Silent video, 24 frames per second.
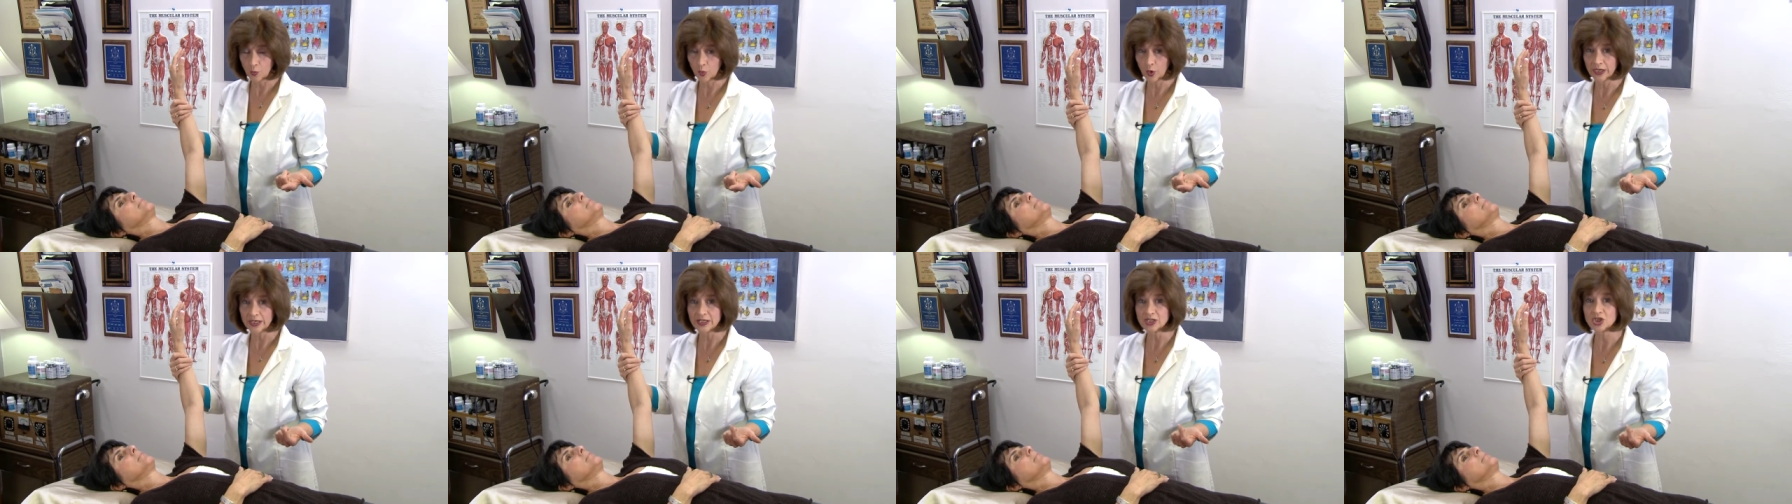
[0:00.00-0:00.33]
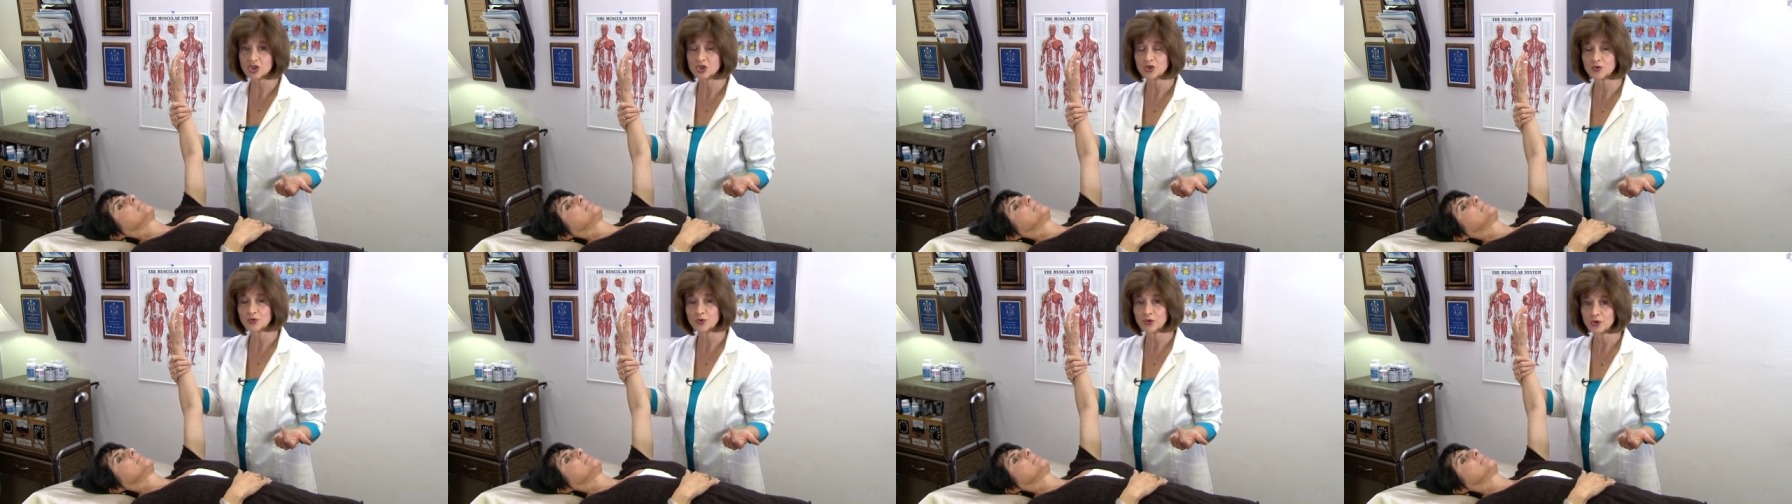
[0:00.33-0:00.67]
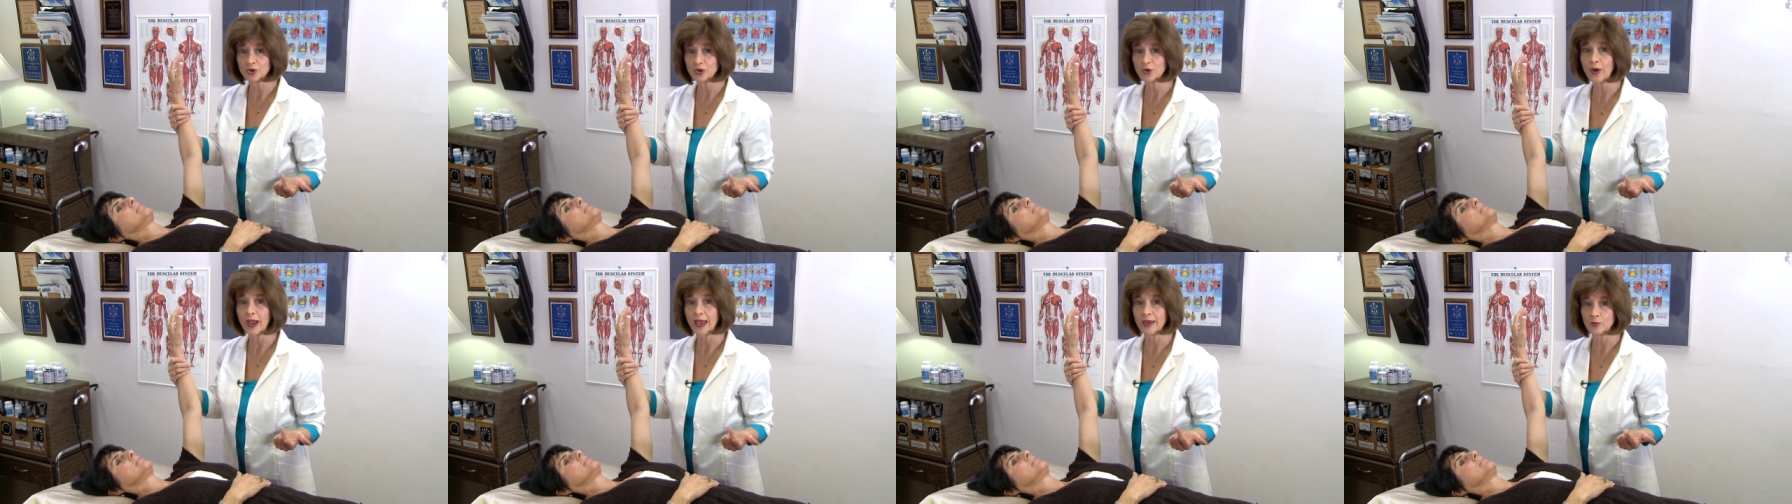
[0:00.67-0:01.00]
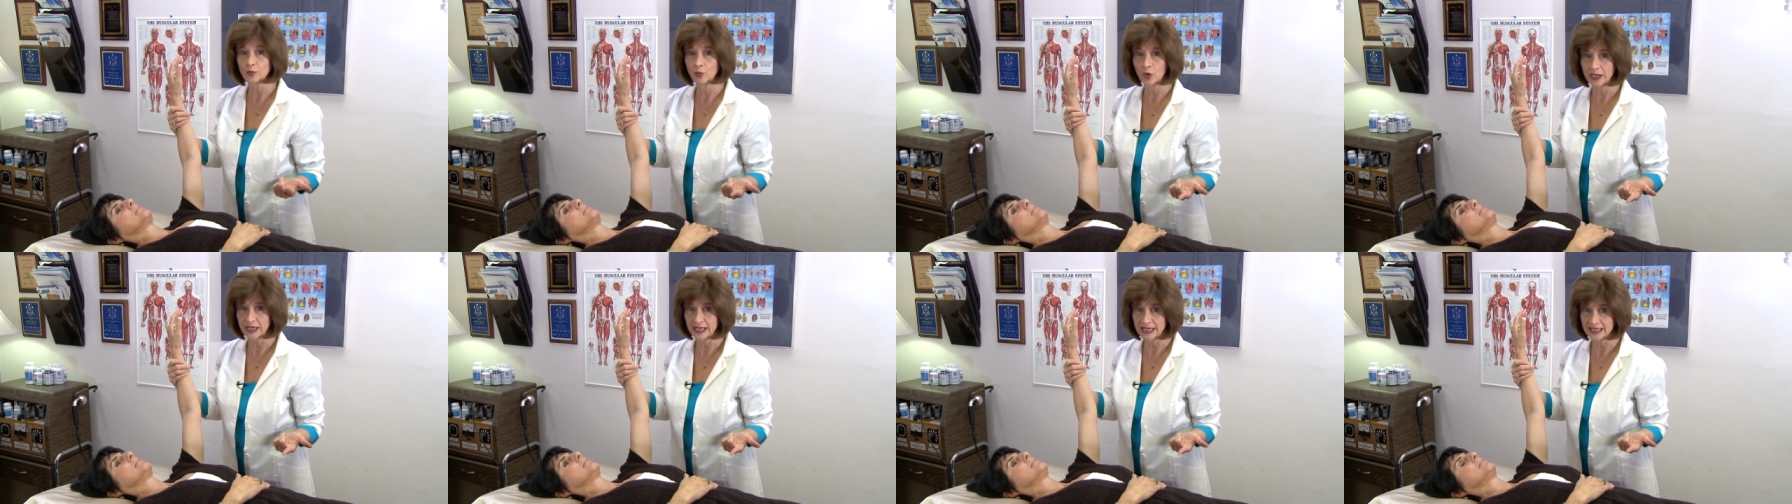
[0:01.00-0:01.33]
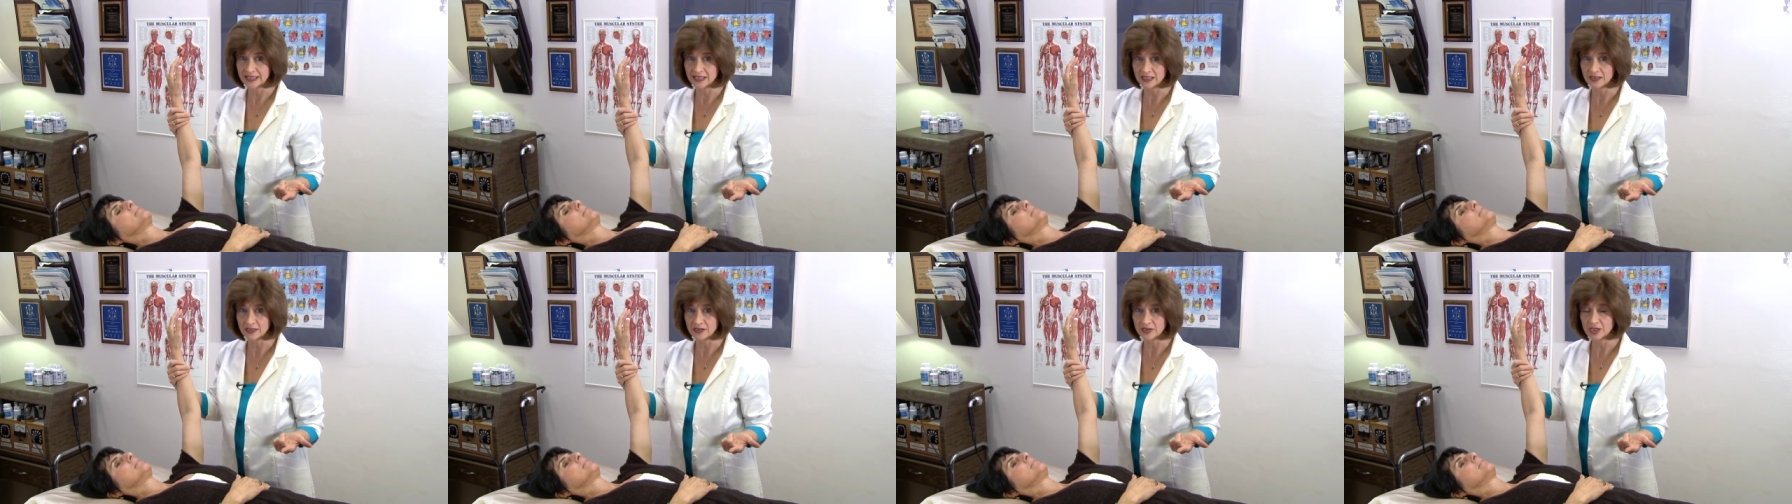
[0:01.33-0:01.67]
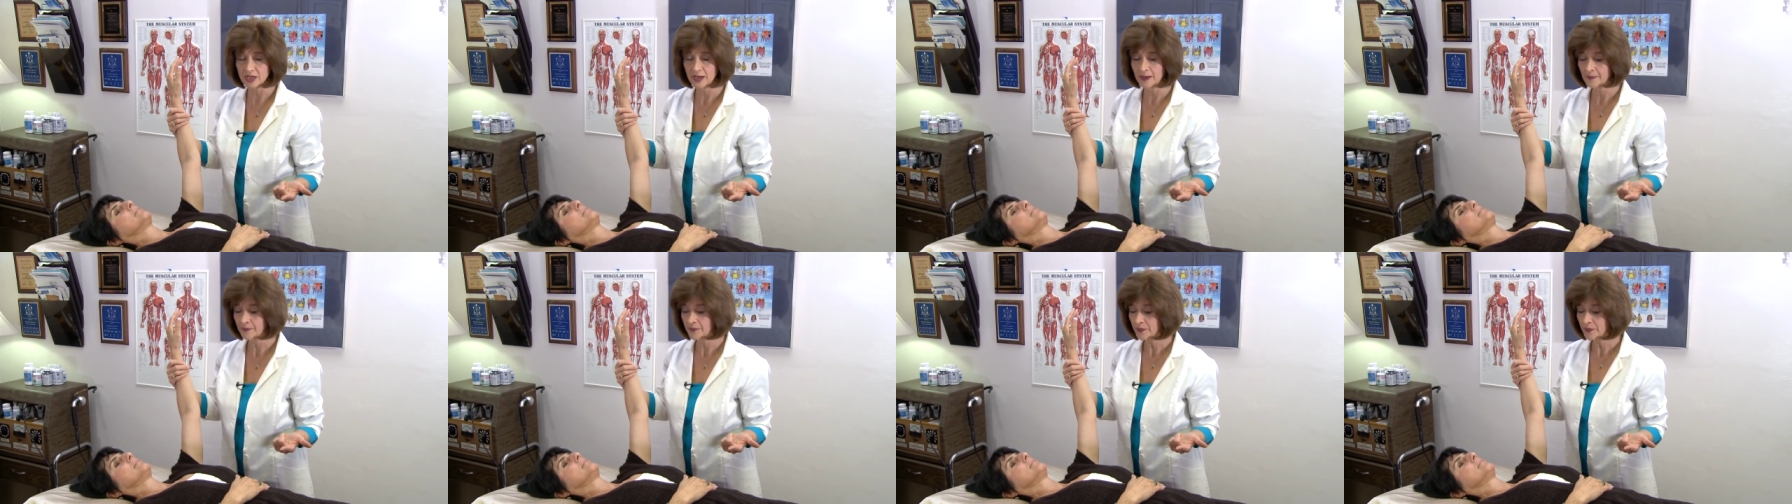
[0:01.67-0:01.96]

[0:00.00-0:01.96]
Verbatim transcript: what is true and what isn't.